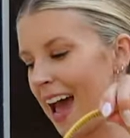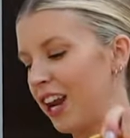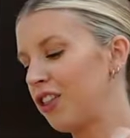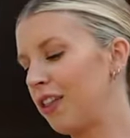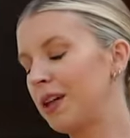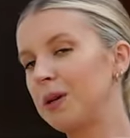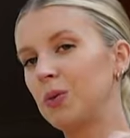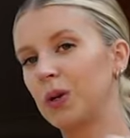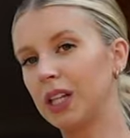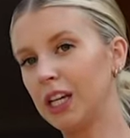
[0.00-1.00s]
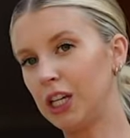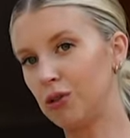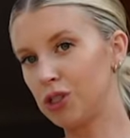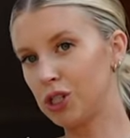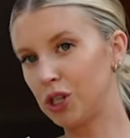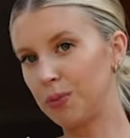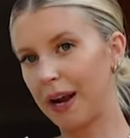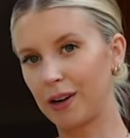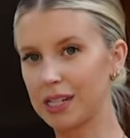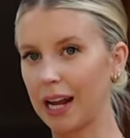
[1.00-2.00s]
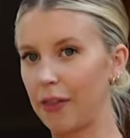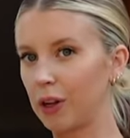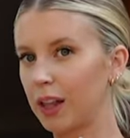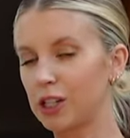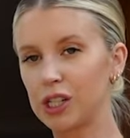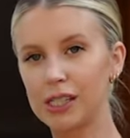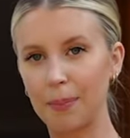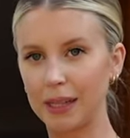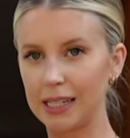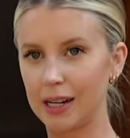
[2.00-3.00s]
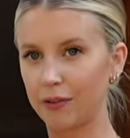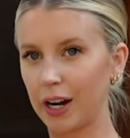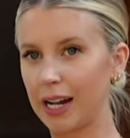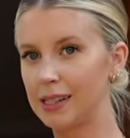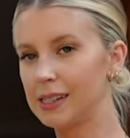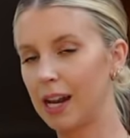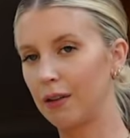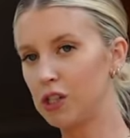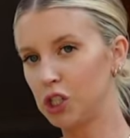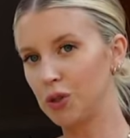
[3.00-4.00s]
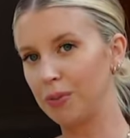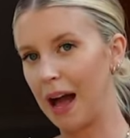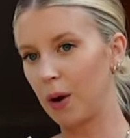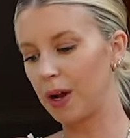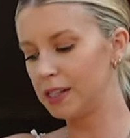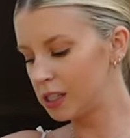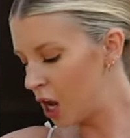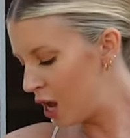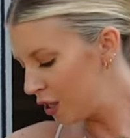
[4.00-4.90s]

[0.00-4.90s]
and I thought that'd be really cute to pair together, like just something different instead of two black ones.